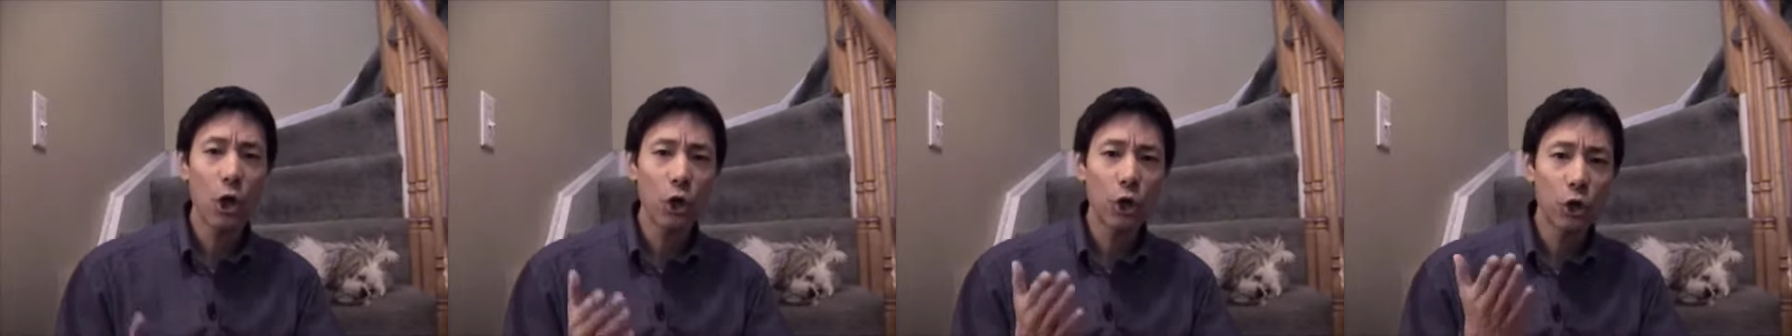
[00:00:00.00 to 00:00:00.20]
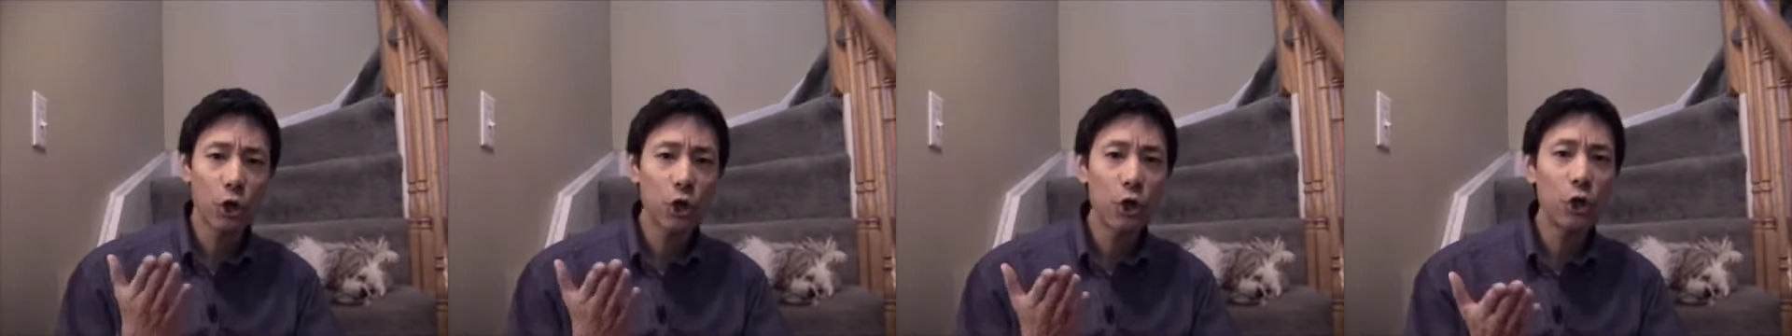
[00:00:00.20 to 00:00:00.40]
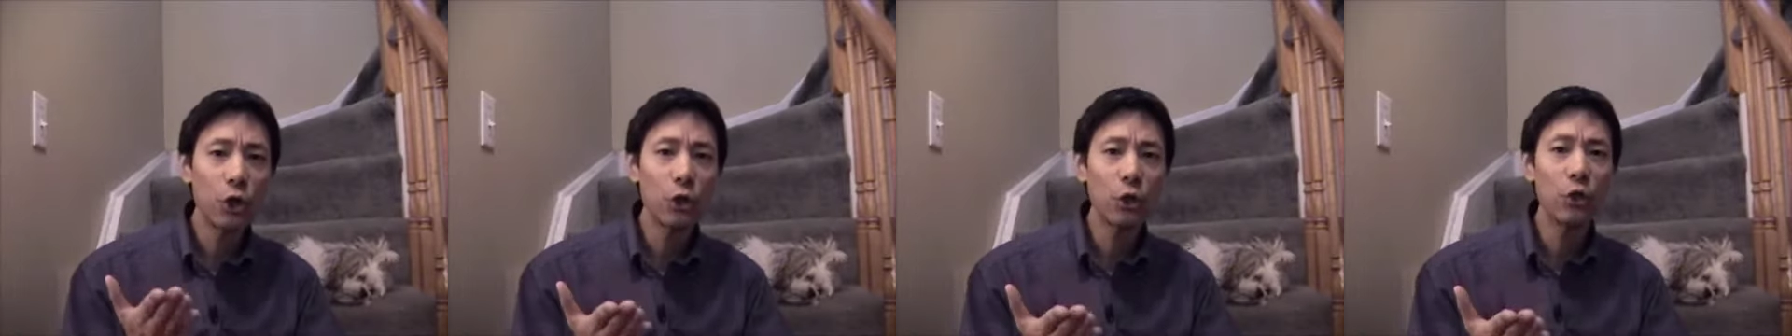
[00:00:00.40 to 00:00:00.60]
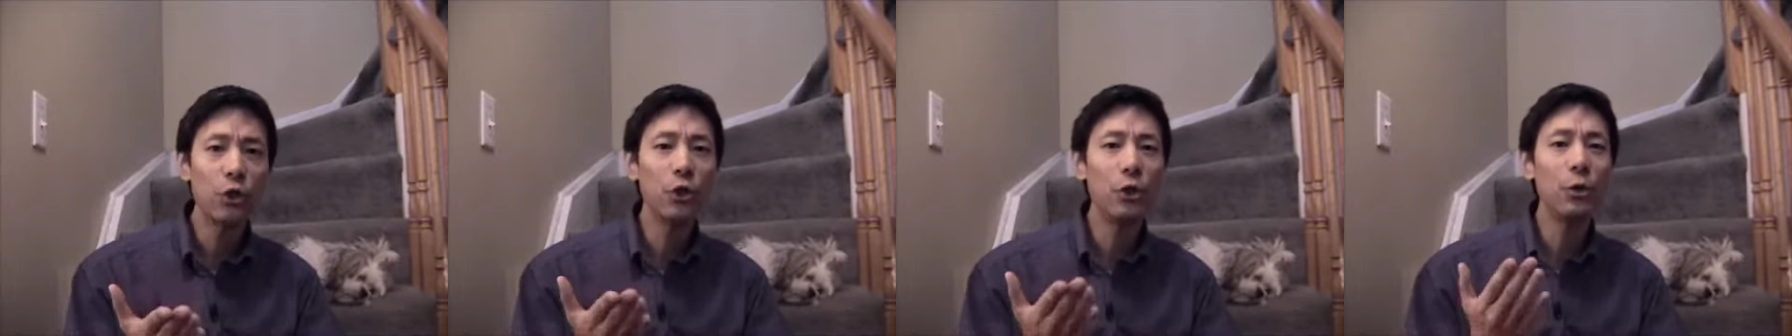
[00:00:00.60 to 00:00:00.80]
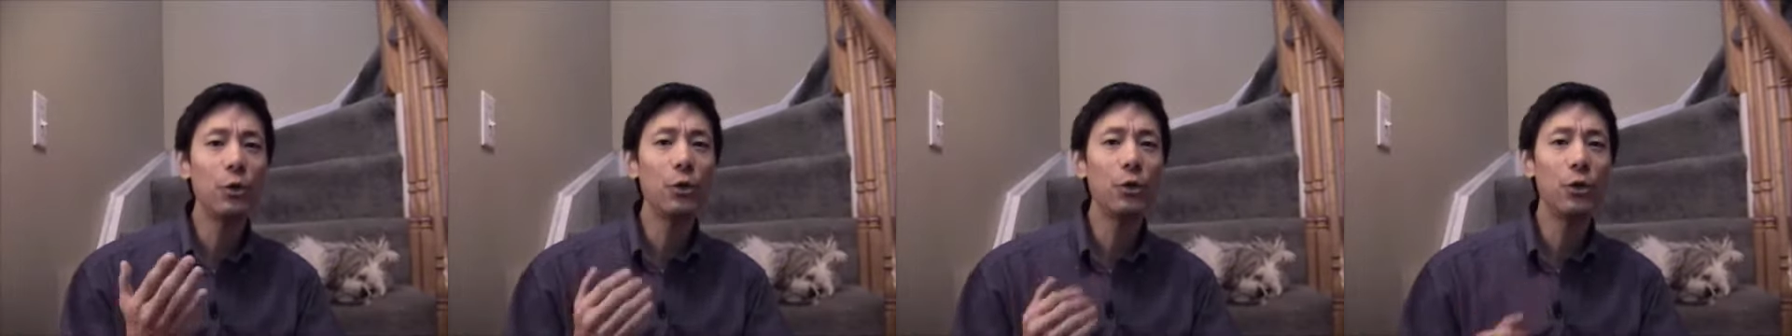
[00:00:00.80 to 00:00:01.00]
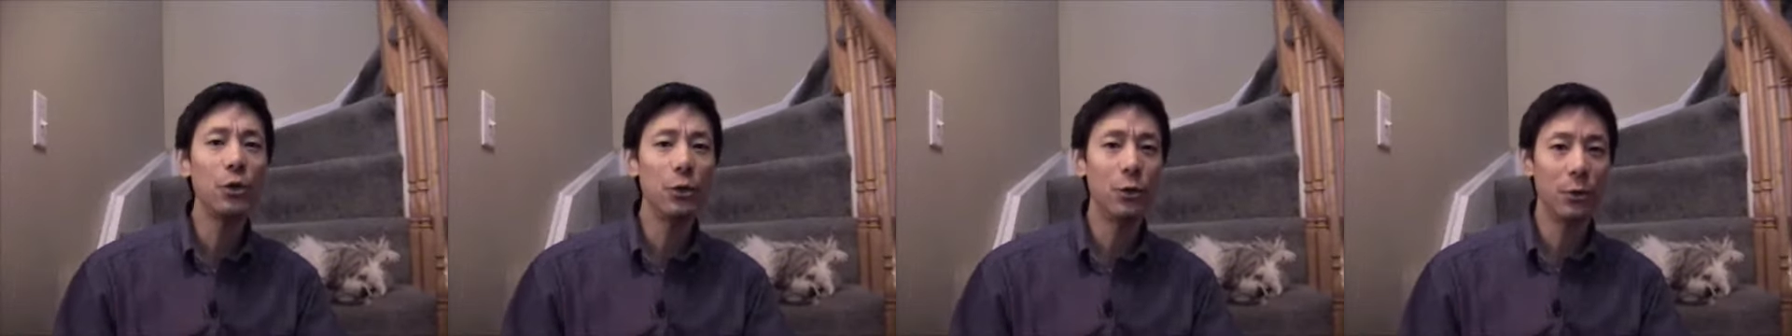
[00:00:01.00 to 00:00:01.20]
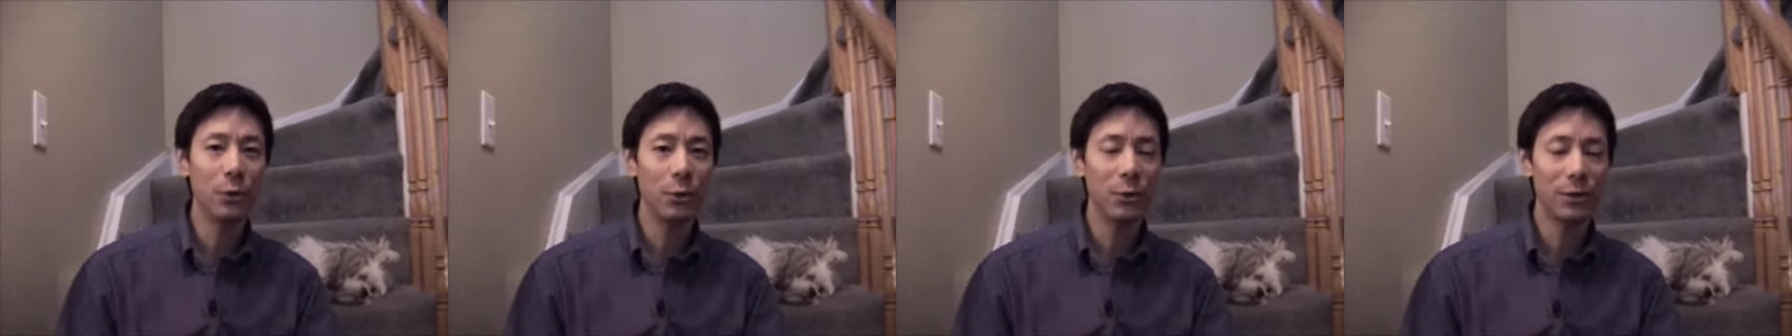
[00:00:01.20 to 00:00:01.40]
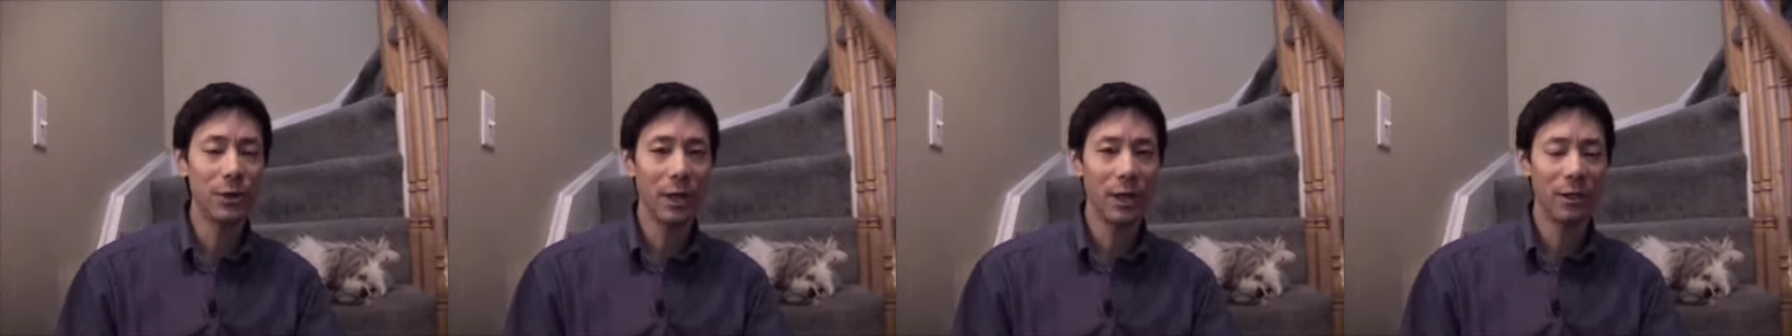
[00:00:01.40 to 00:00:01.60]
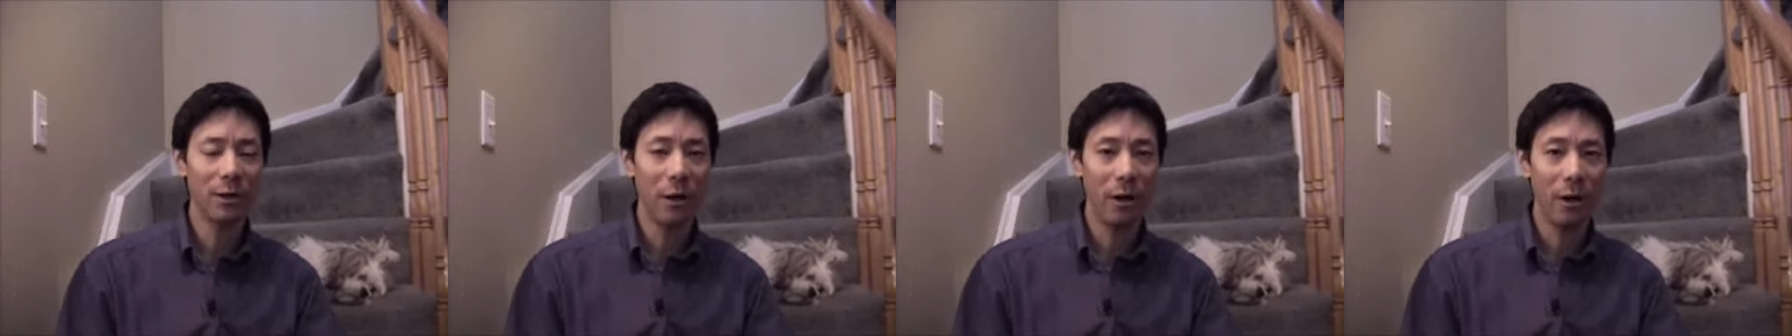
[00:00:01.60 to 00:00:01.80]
should you use an